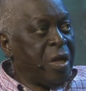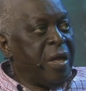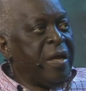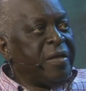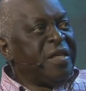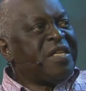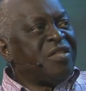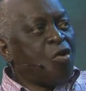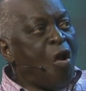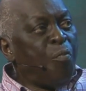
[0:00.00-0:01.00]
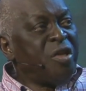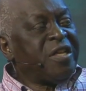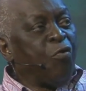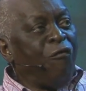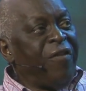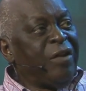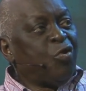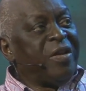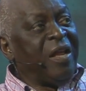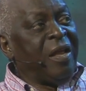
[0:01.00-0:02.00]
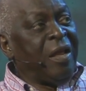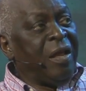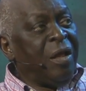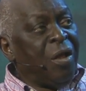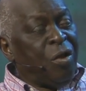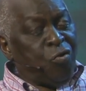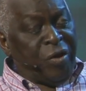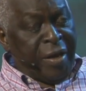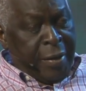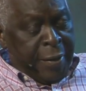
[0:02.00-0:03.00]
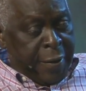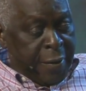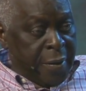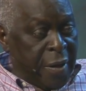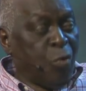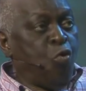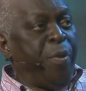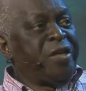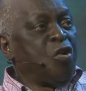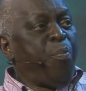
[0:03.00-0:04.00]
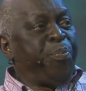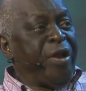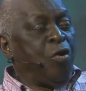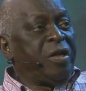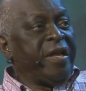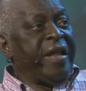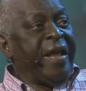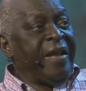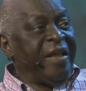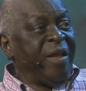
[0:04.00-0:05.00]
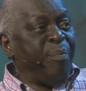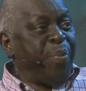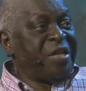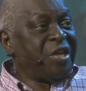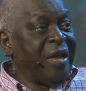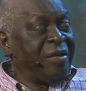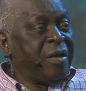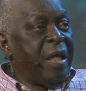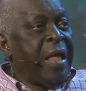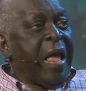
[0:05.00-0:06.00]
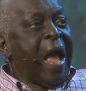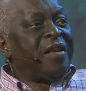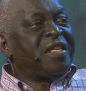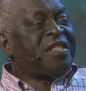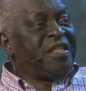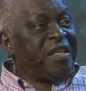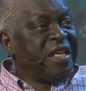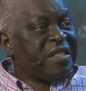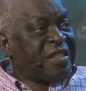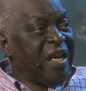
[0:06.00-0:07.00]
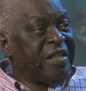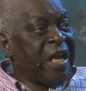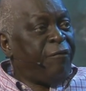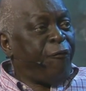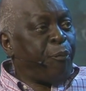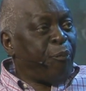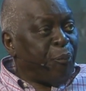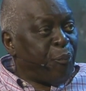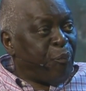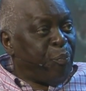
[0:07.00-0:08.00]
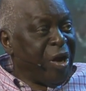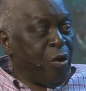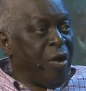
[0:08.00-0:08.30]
This is almost equivalent to the incubation period in patient. And this latent period